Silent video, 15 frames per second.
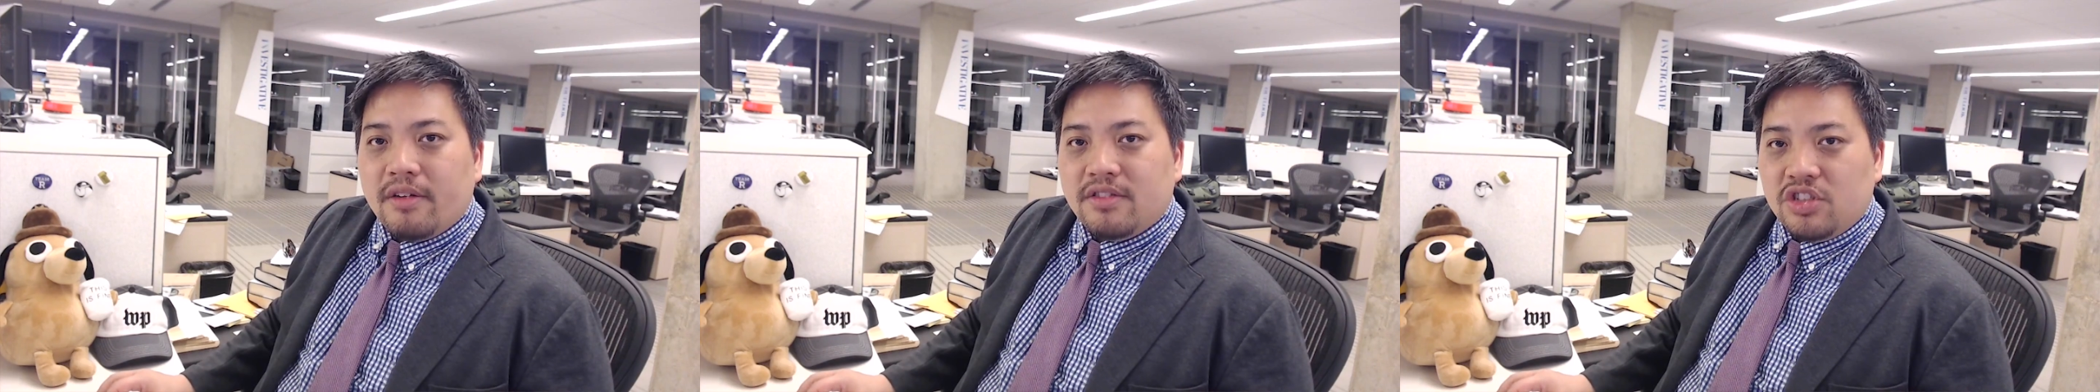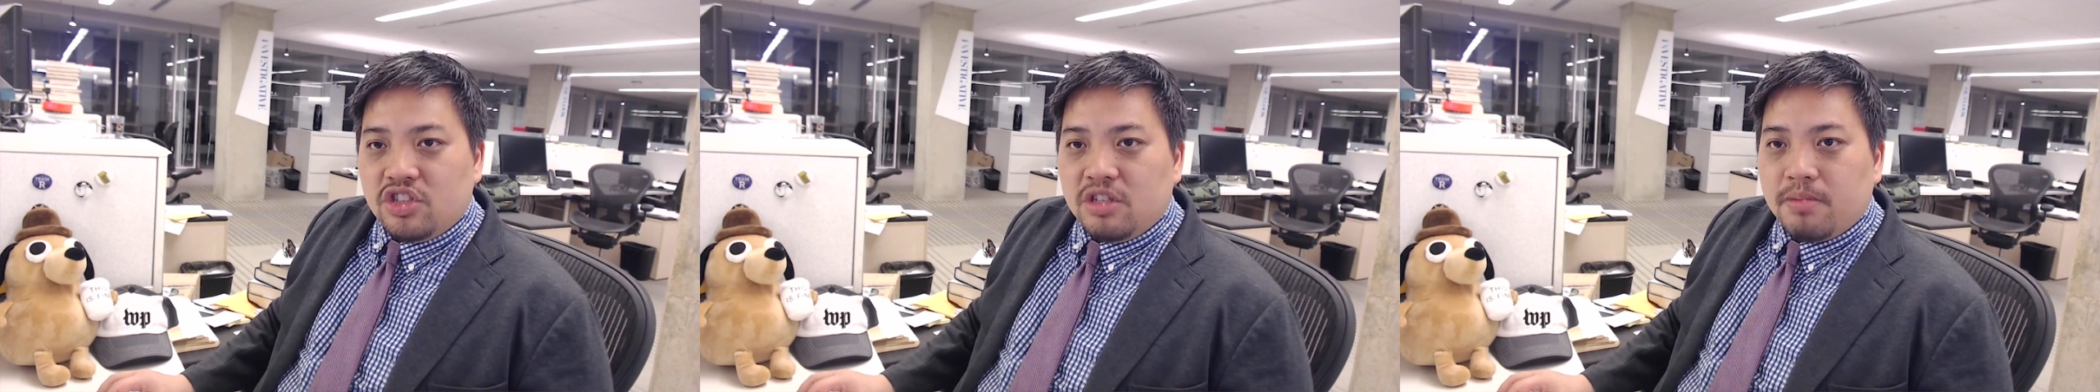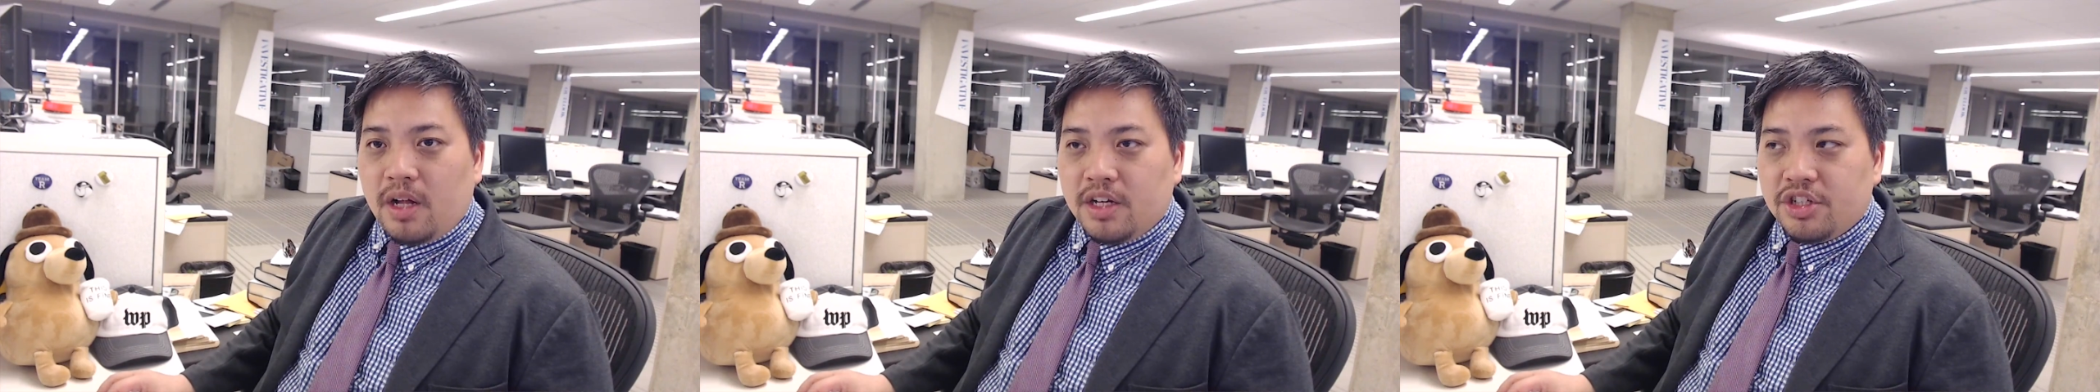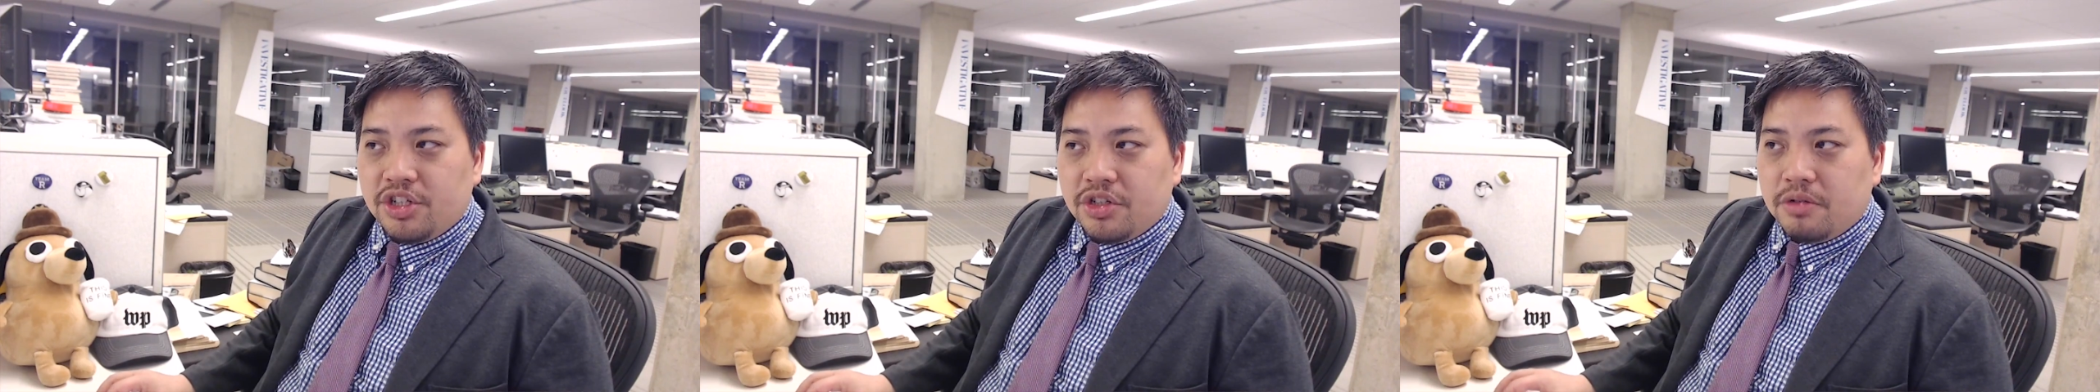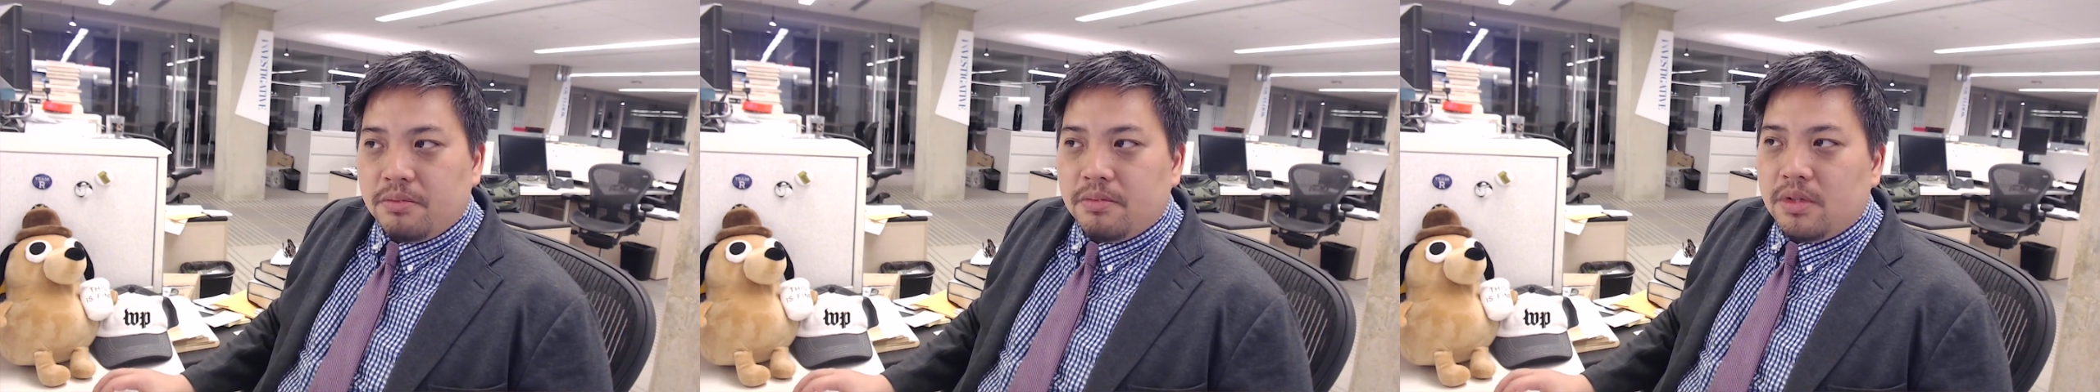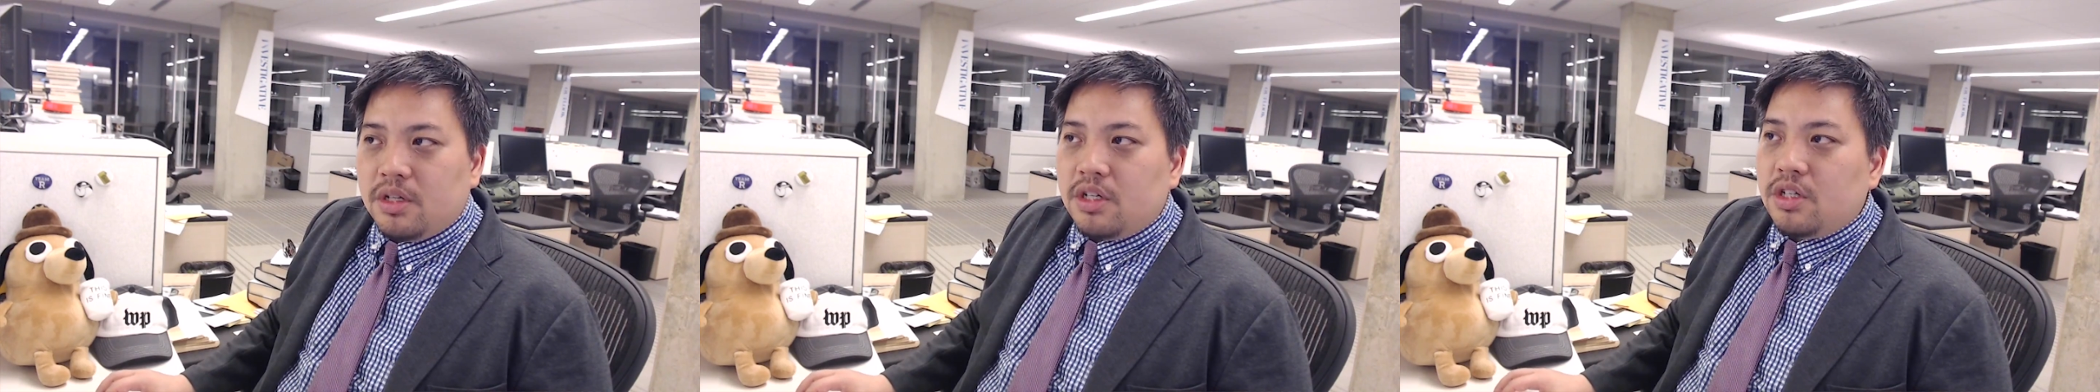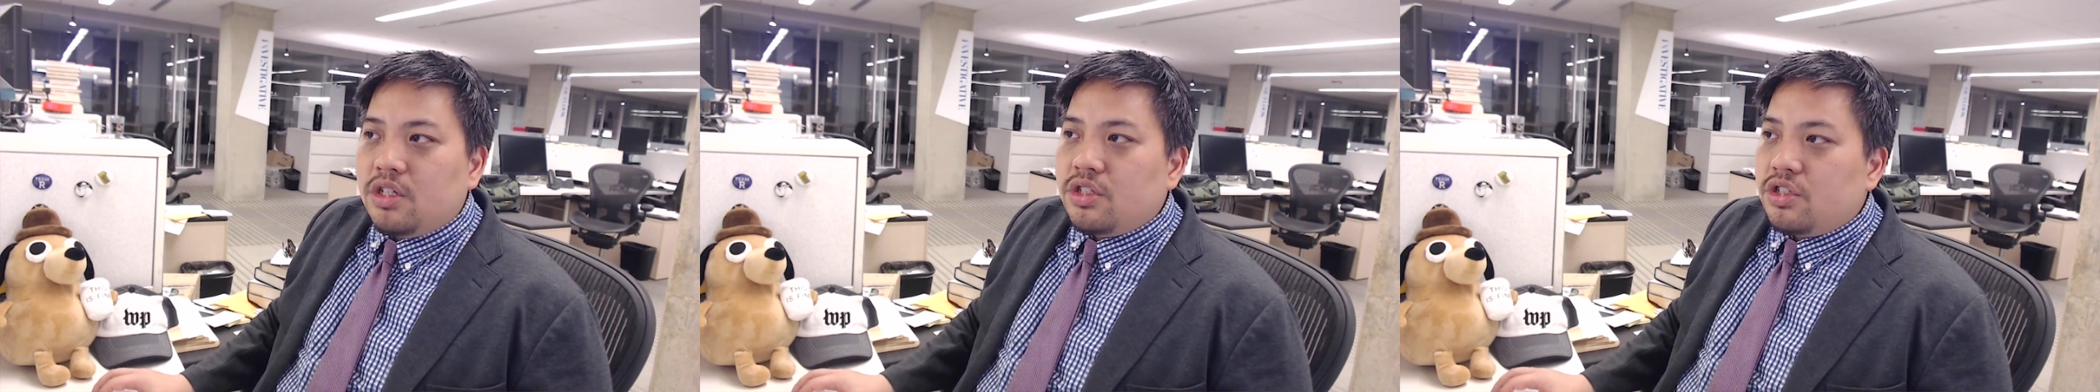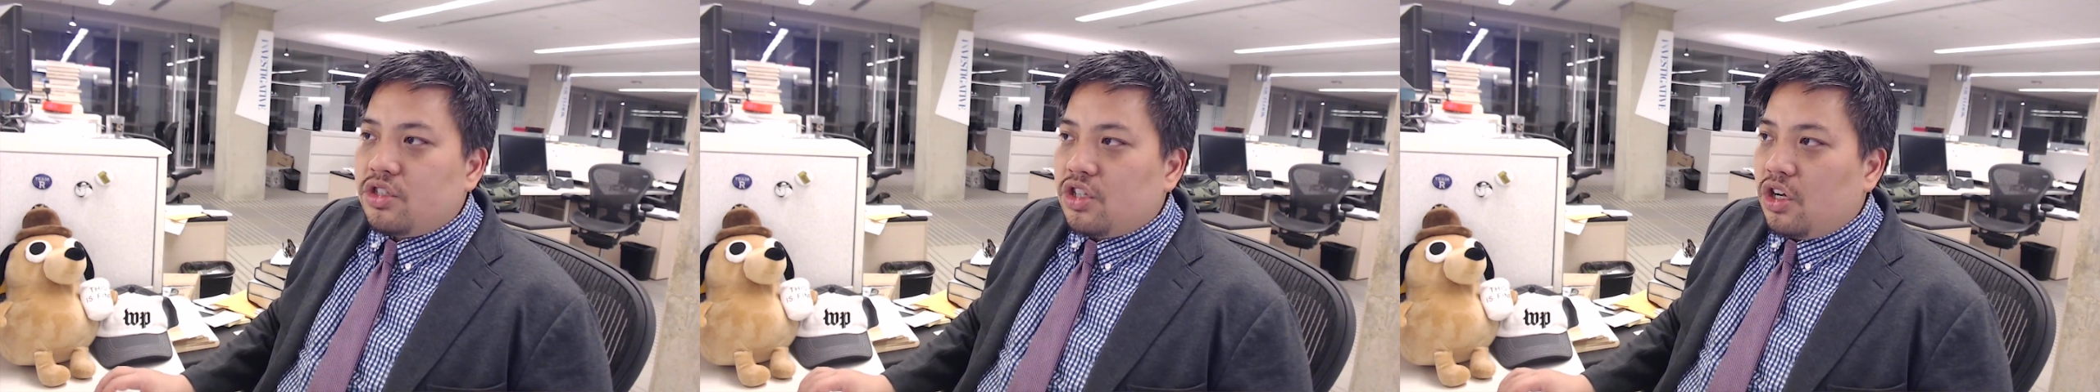ggplot 2.
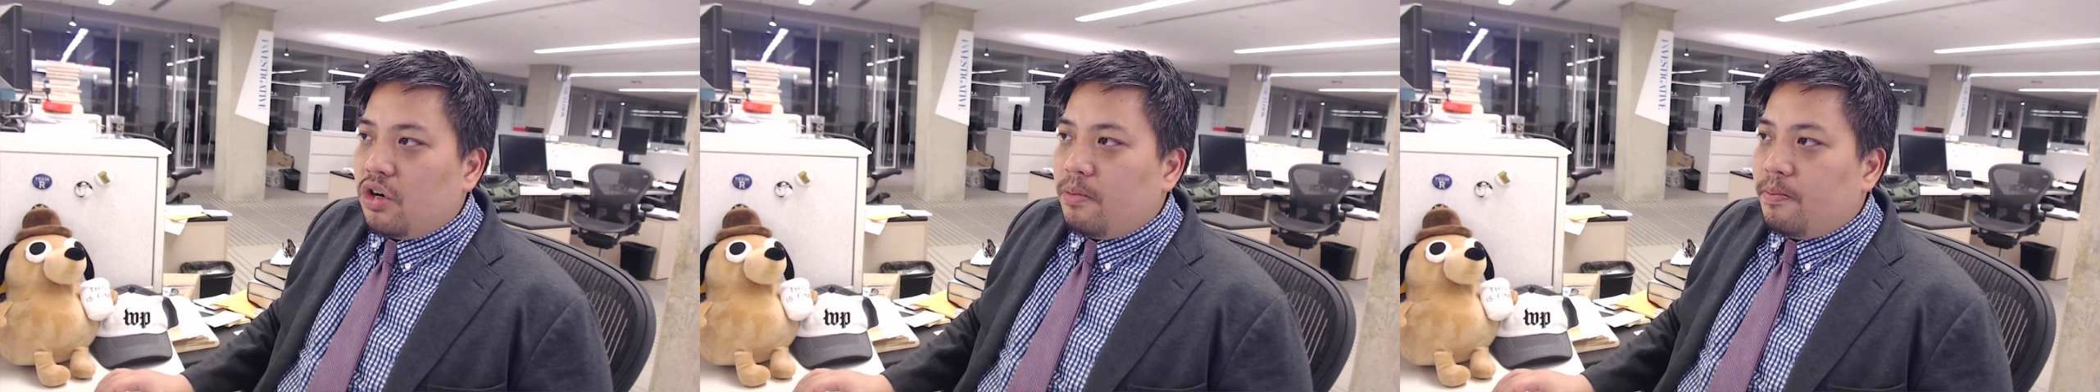So